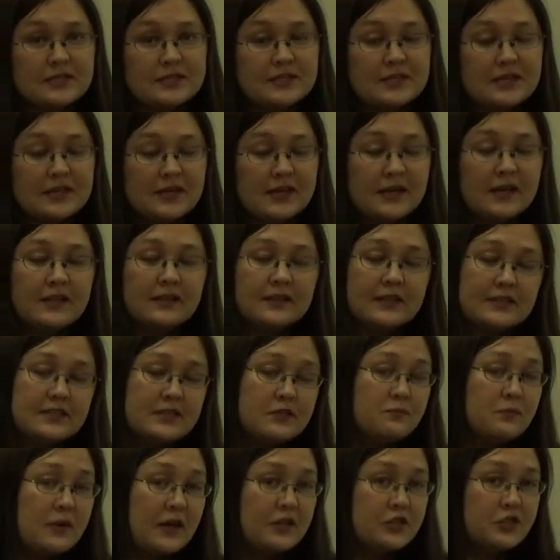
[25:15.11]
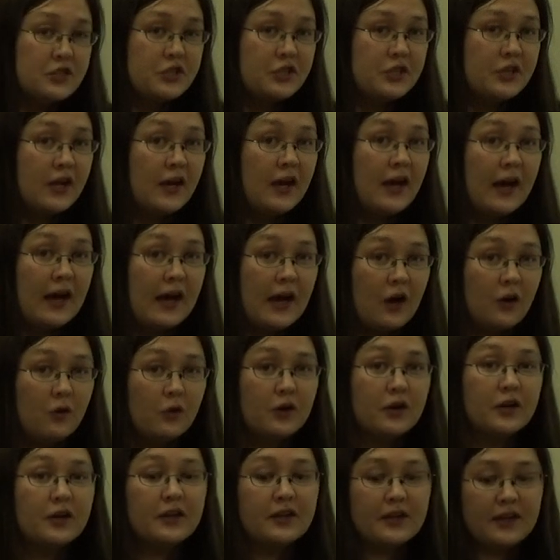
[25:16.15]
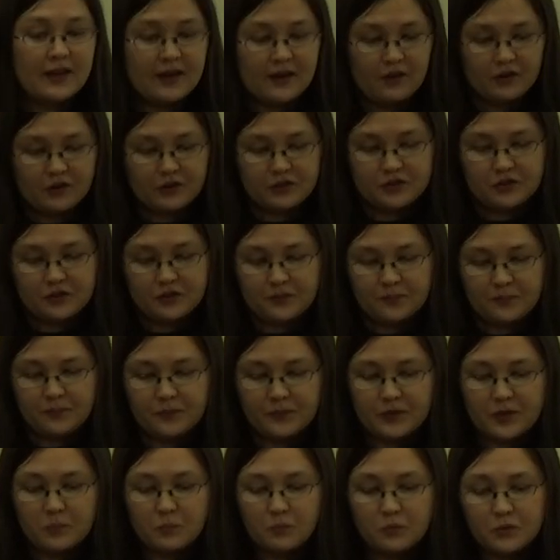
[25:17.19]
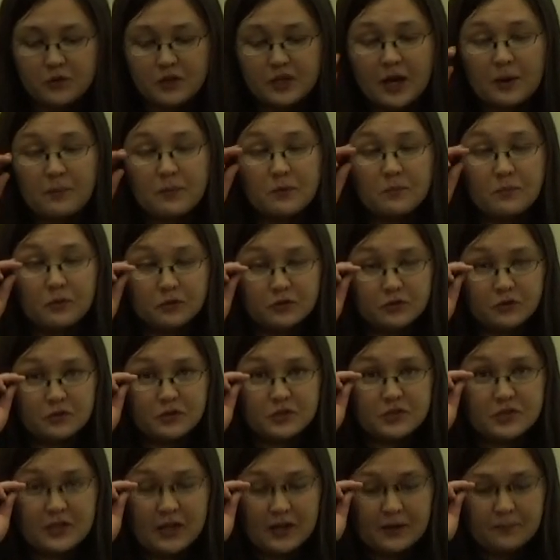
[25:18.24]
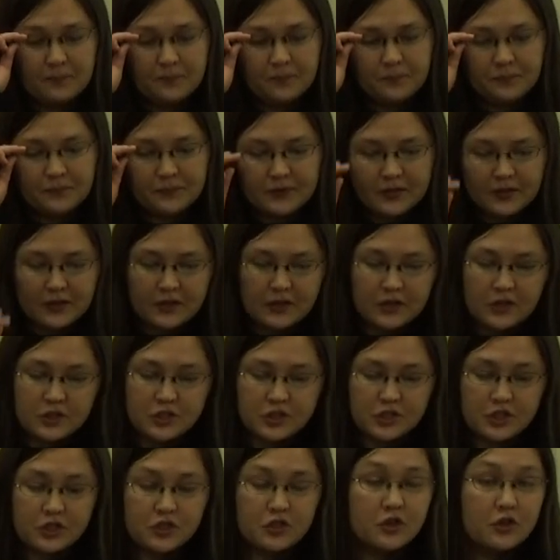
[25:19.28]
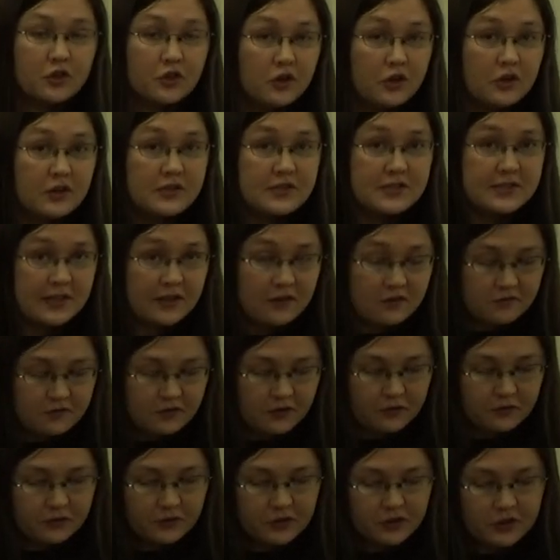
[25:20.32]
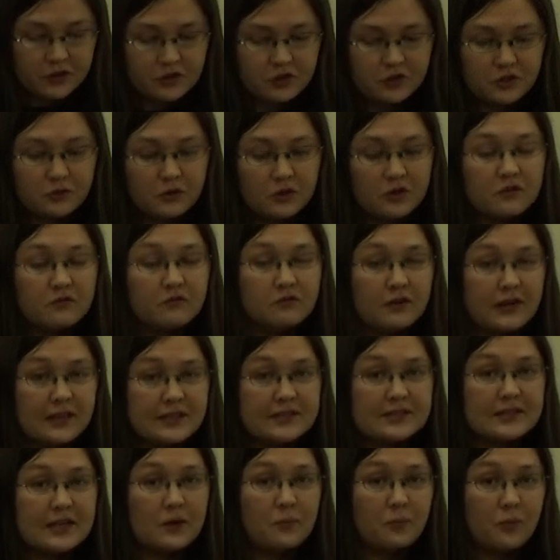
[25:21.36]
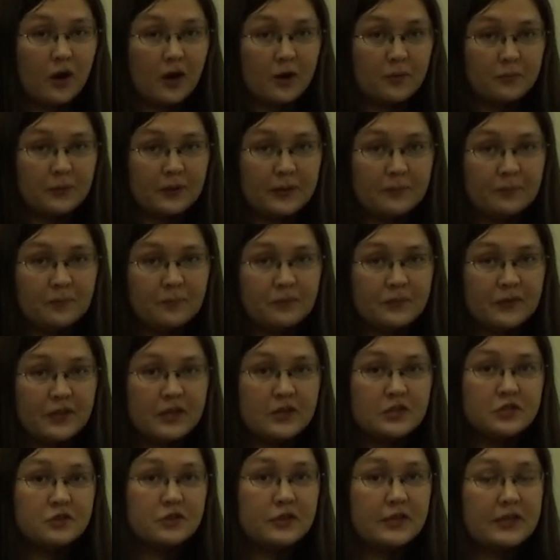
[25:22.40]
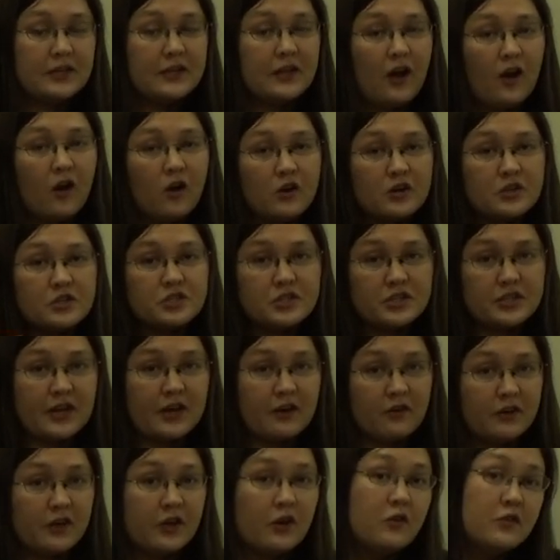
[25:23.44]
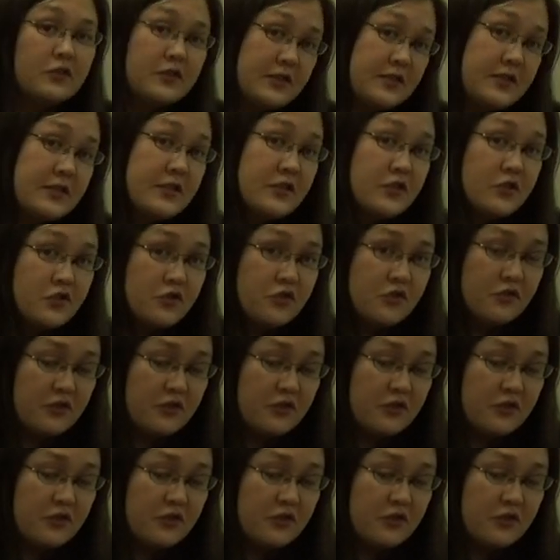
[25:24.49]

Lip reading: Let's imagine our character, Yamamoto-san. She took her cell phone to her friend's apartment. So in our scenario, this is true.